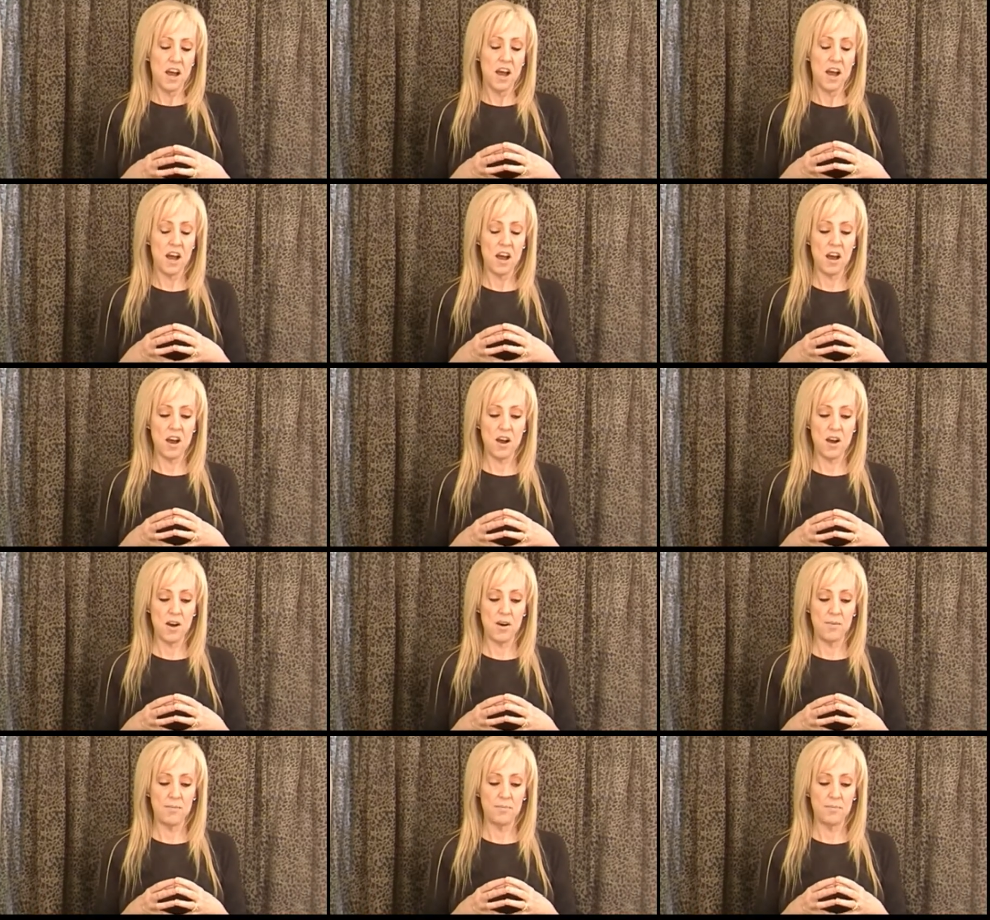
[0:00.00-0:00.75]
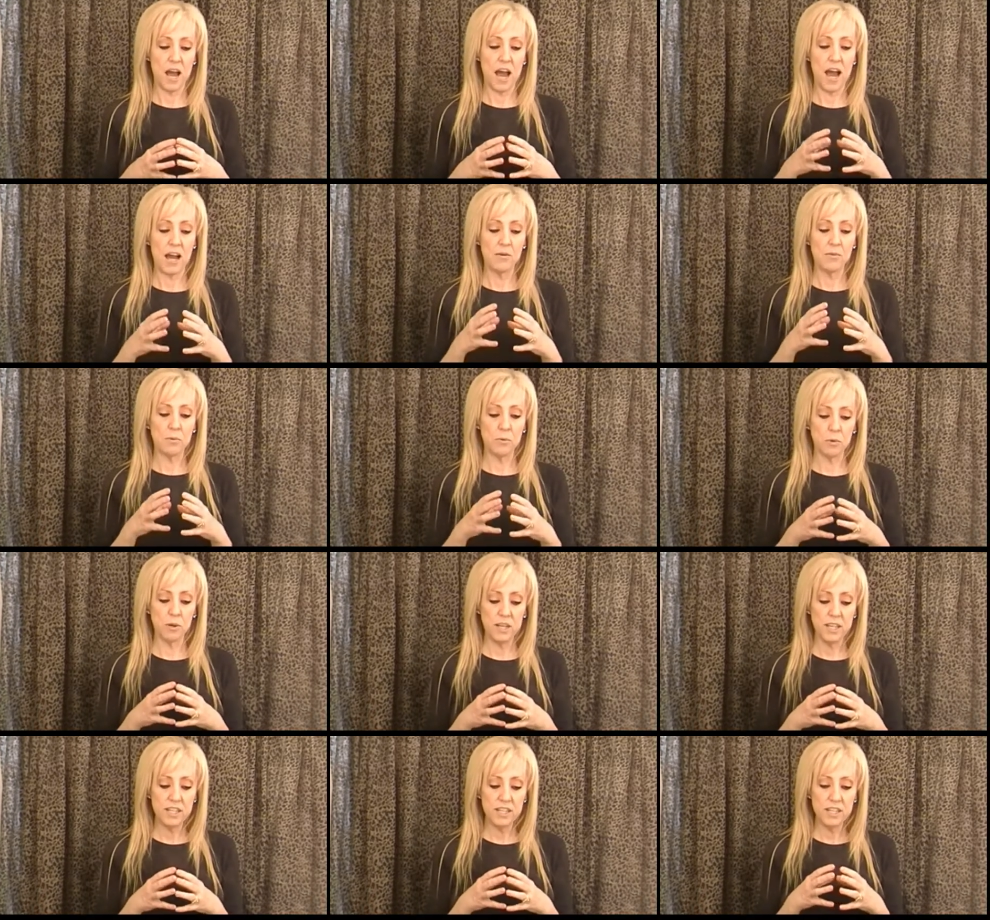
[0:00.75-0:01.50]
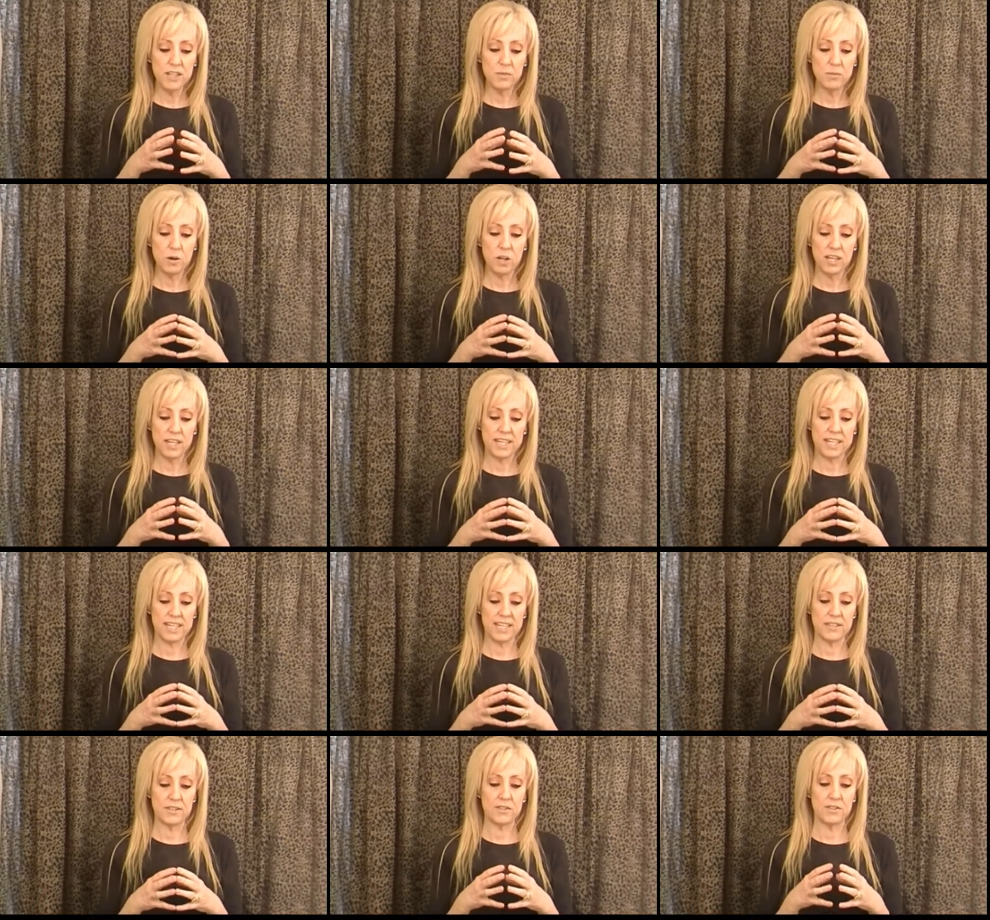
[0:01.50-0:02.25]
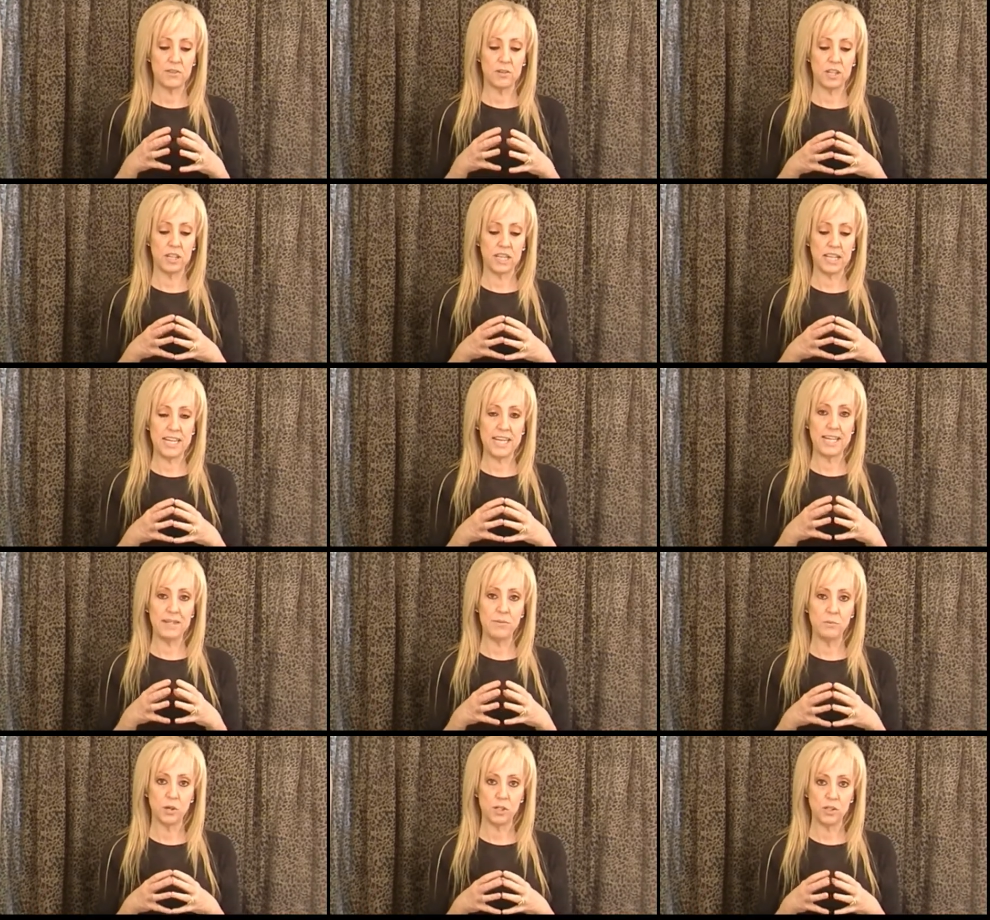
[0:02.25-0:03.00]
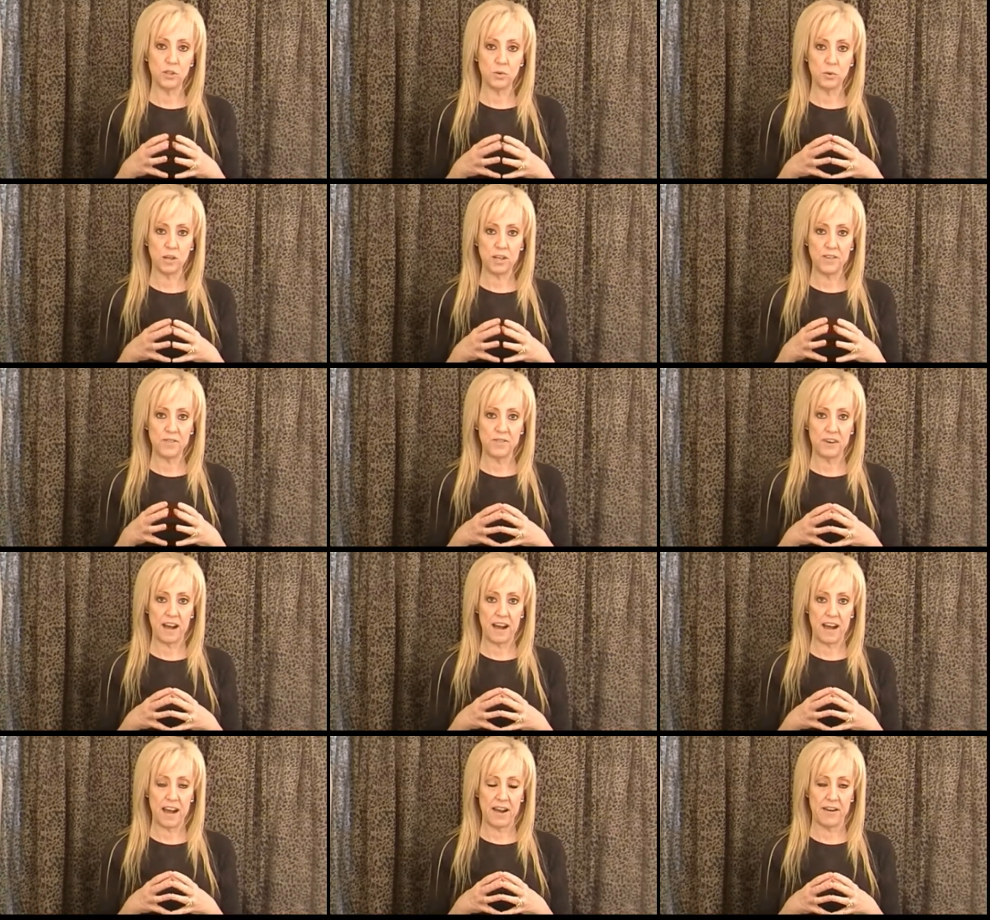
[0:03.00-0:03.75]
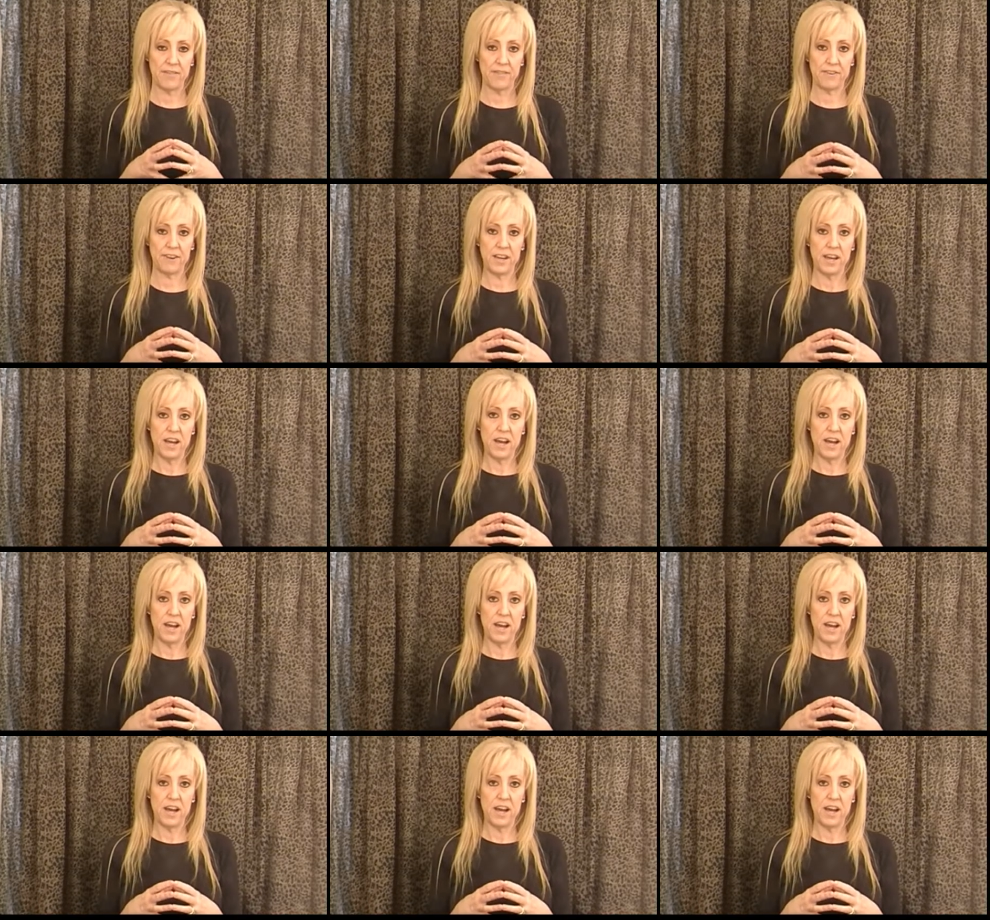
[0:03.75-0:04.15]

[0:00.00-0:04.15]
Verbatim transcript: Uh, I really want to get to a lean one twenty-five.